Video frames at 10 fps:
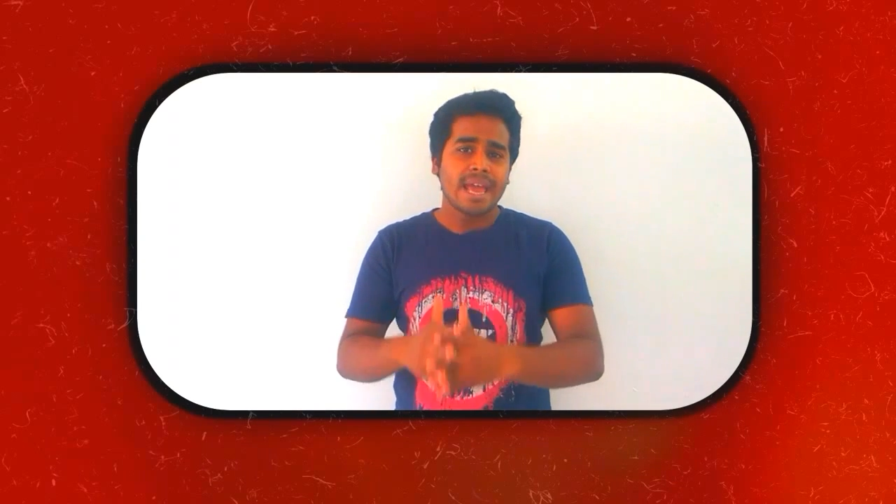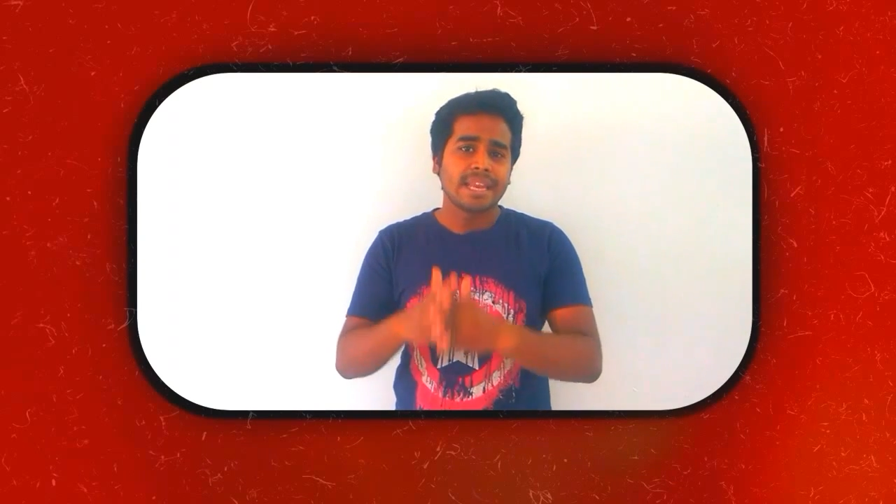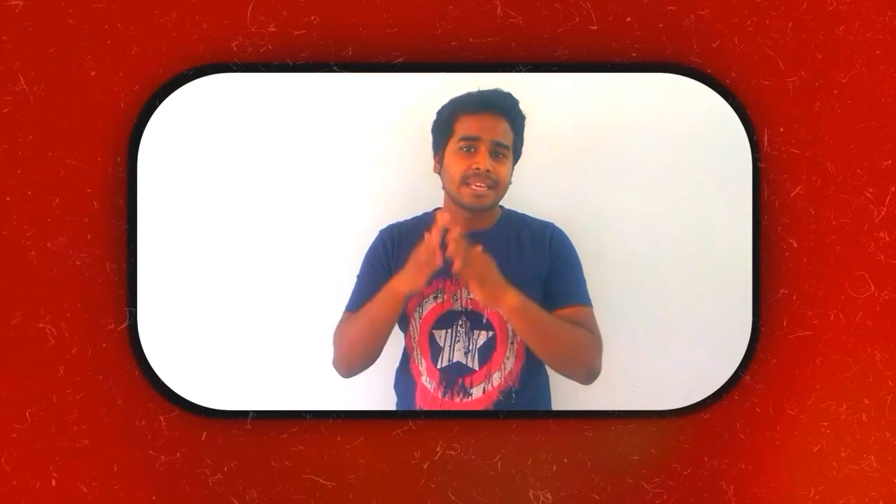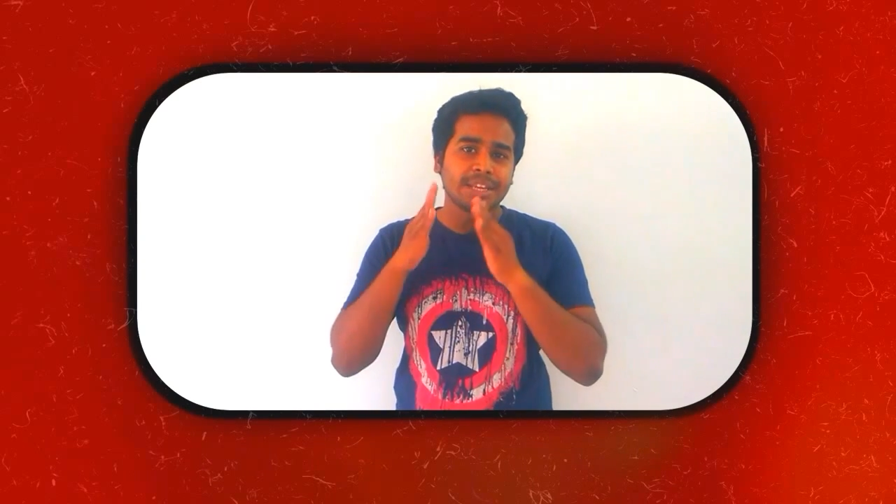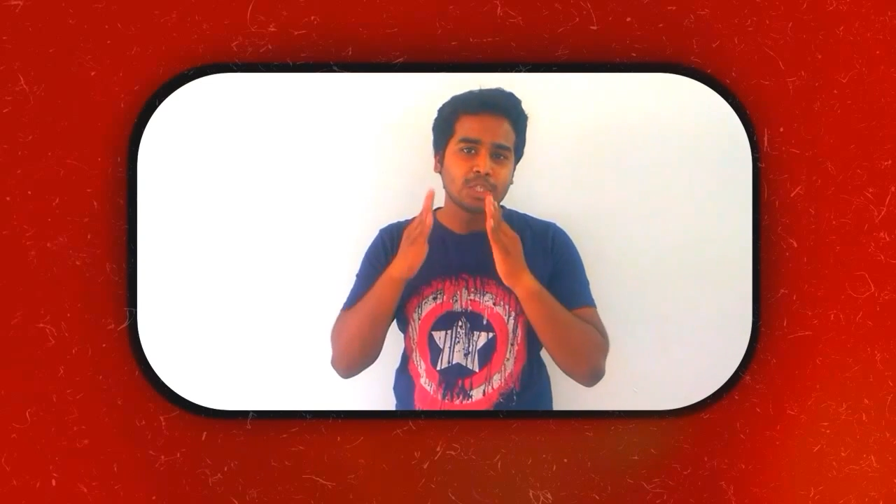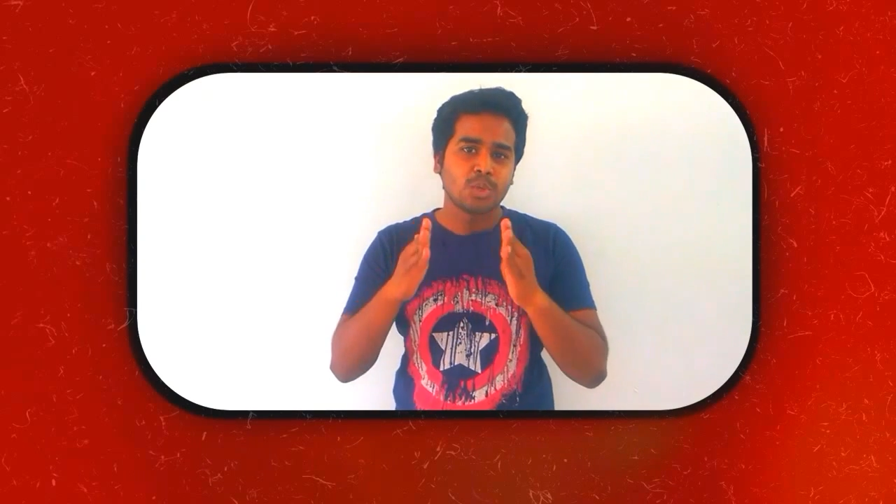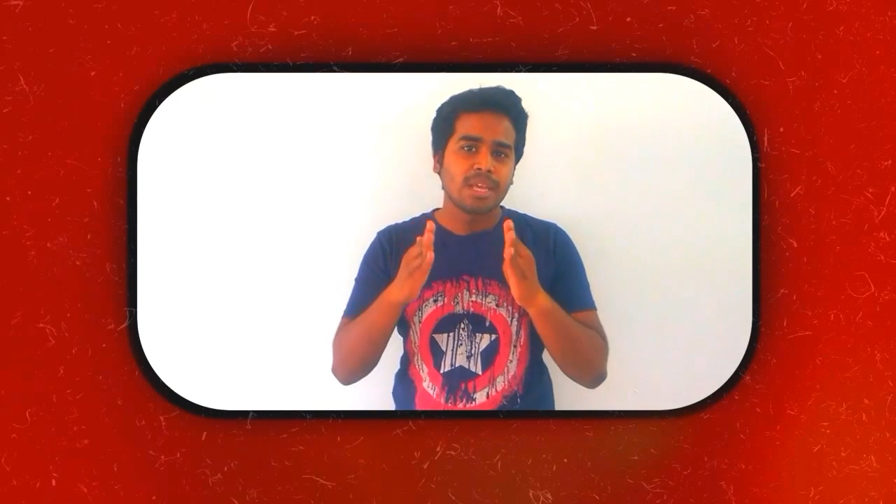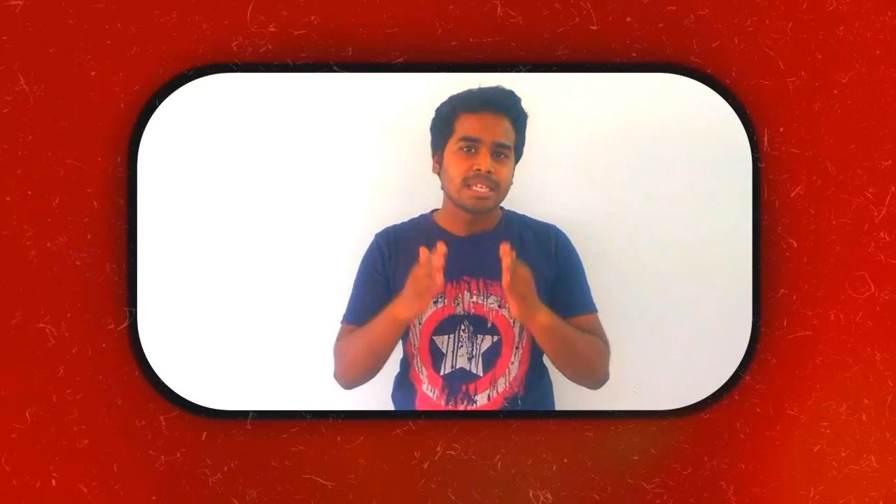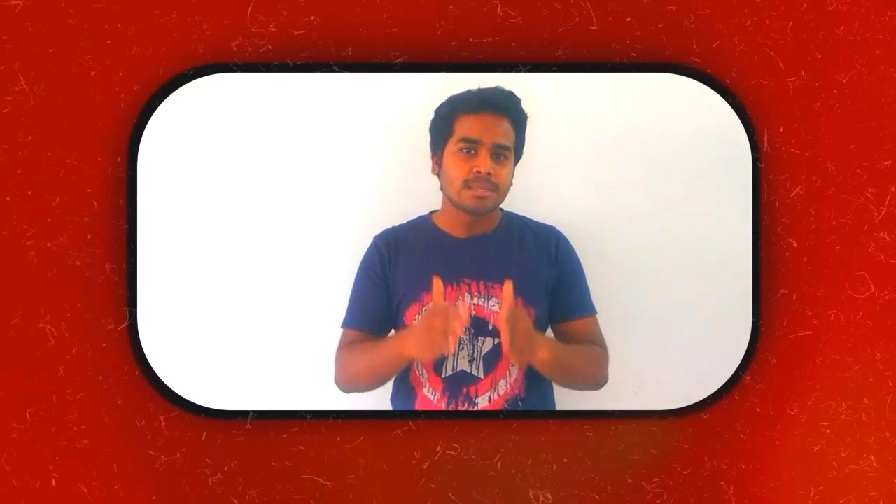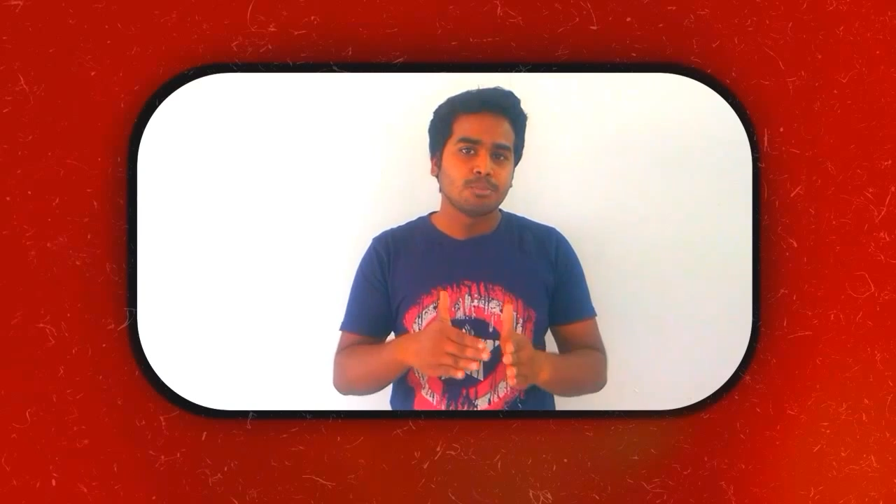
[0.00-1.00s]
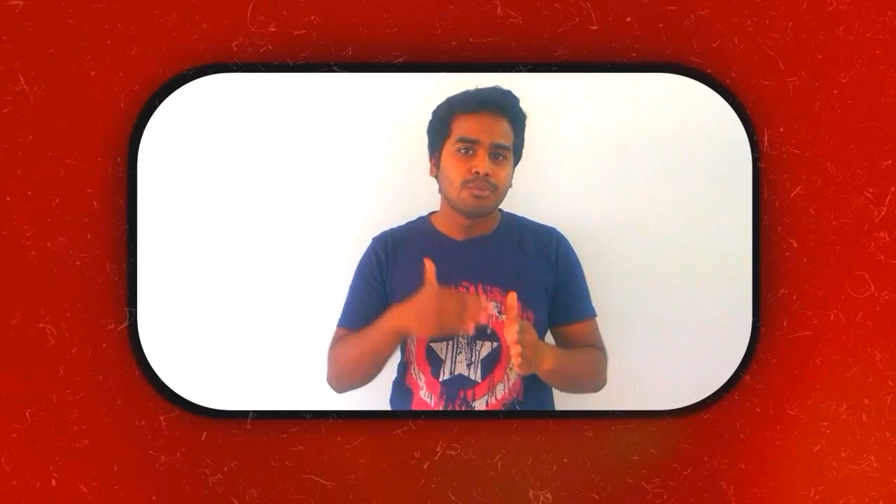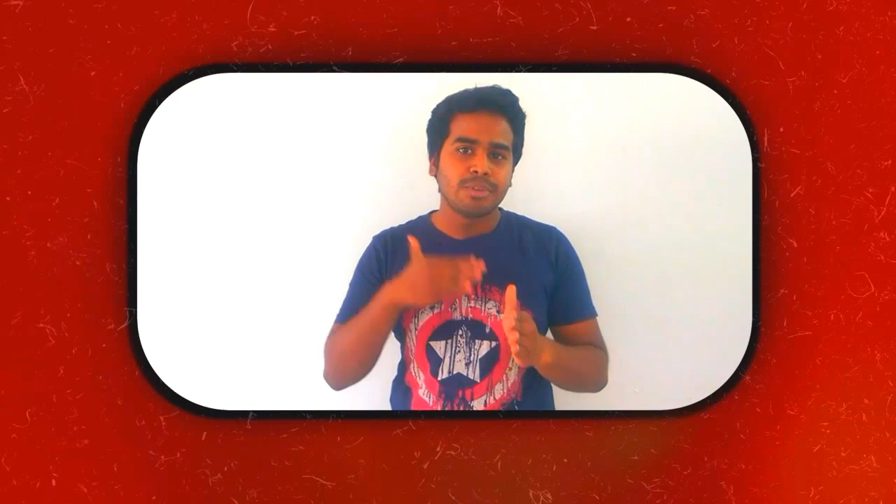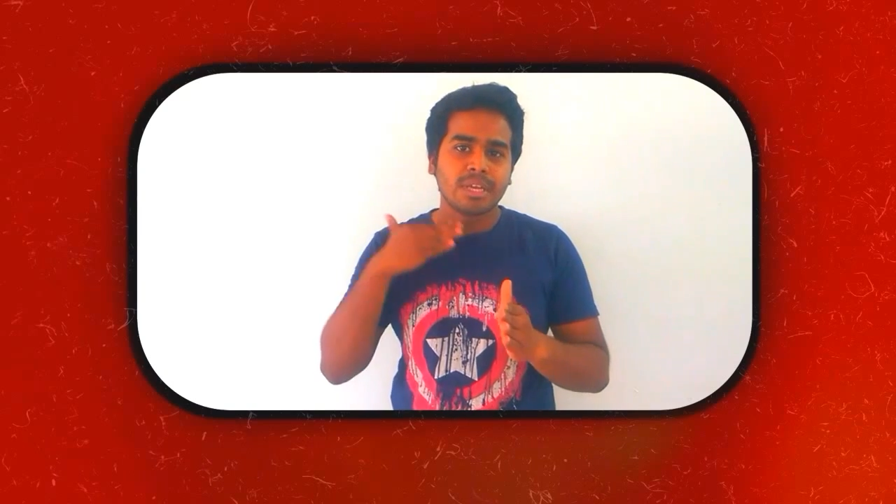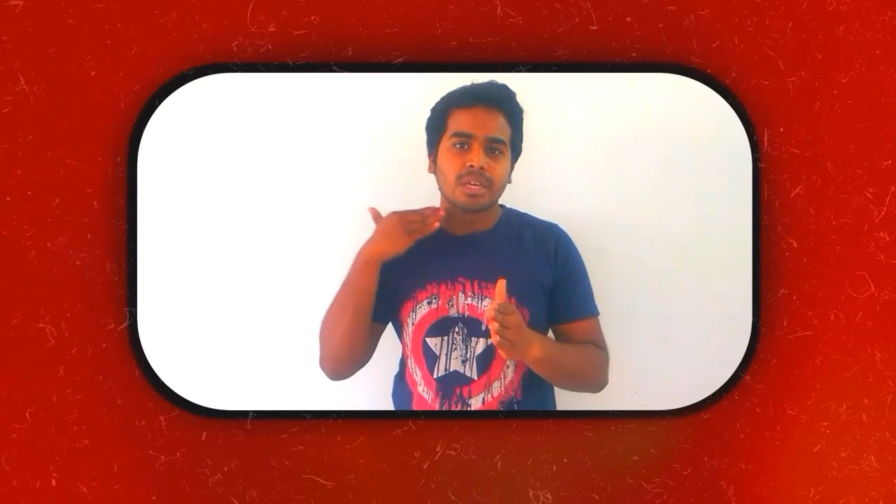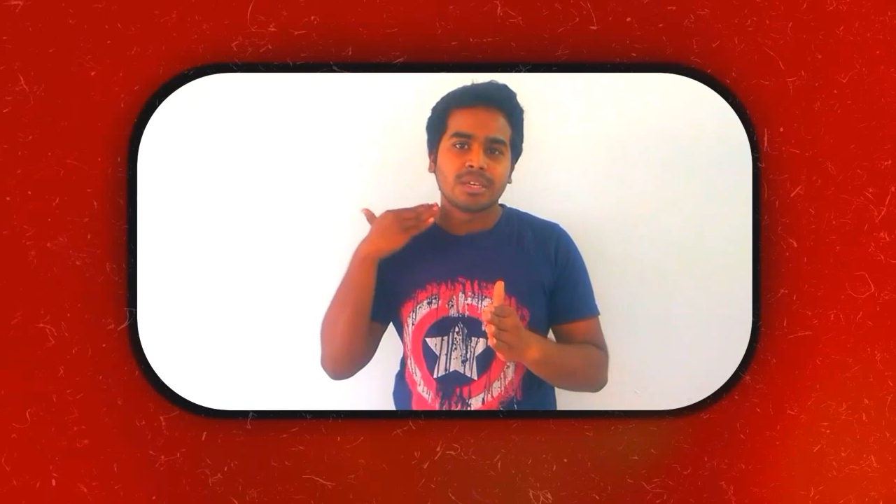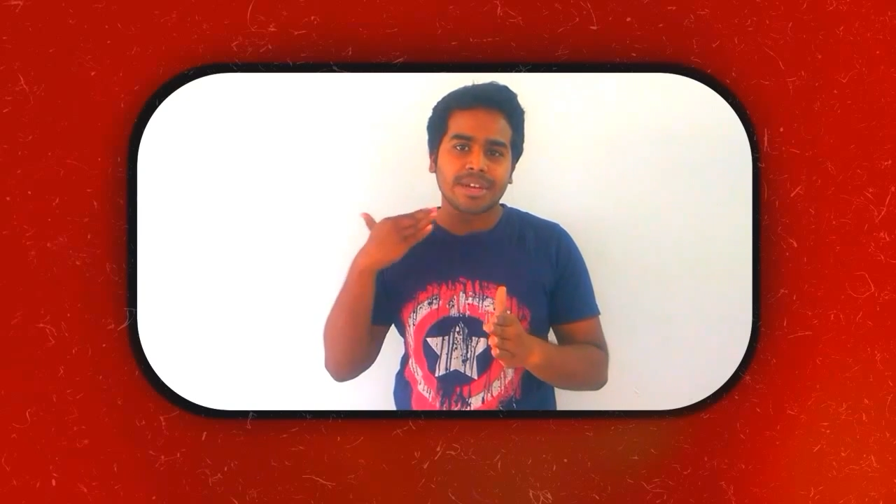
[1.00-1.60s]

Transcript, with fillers: and gradually as the movie